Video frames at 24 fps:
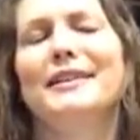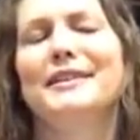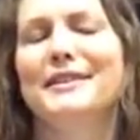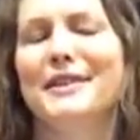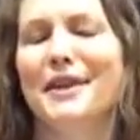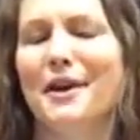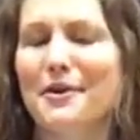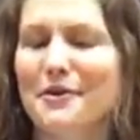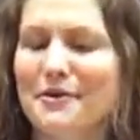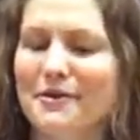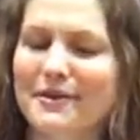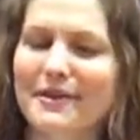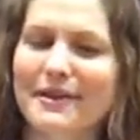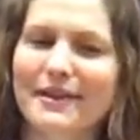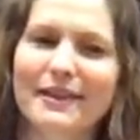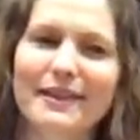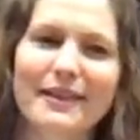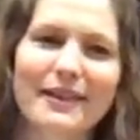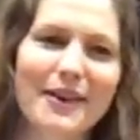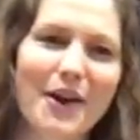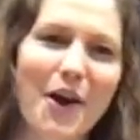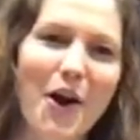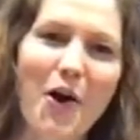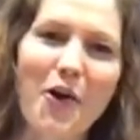don't
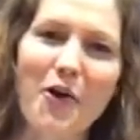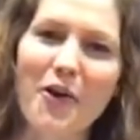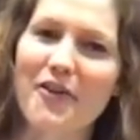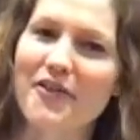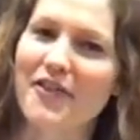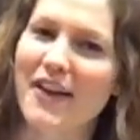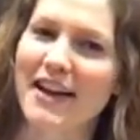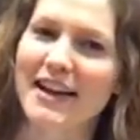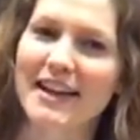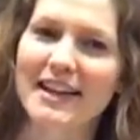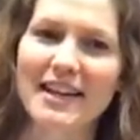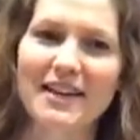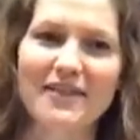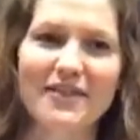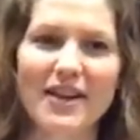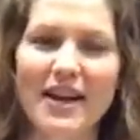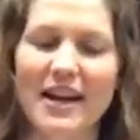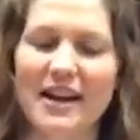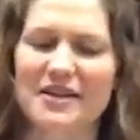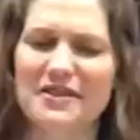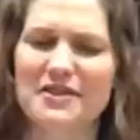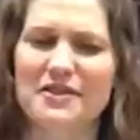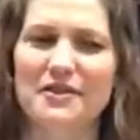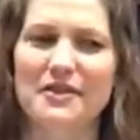know if I can even
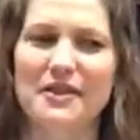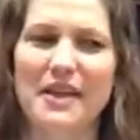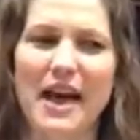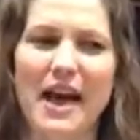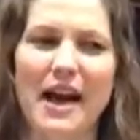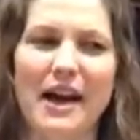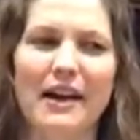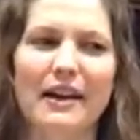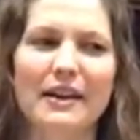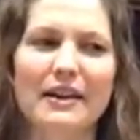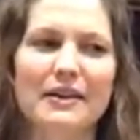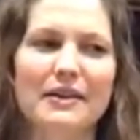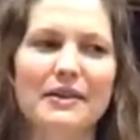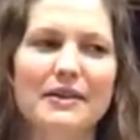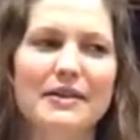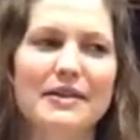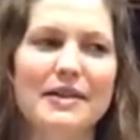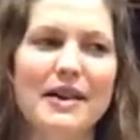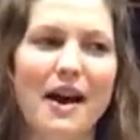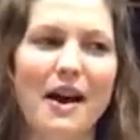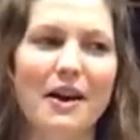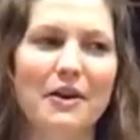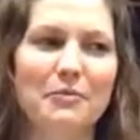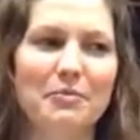answer that.
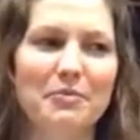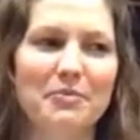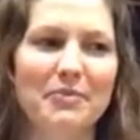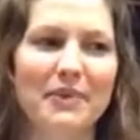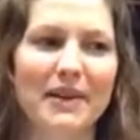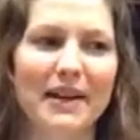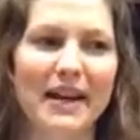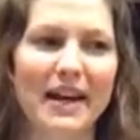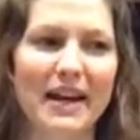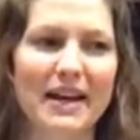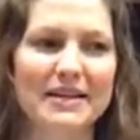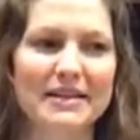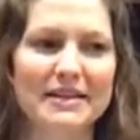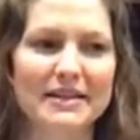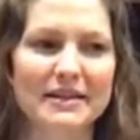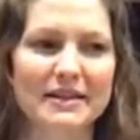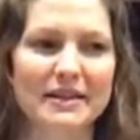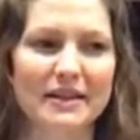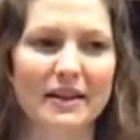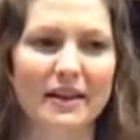Not because,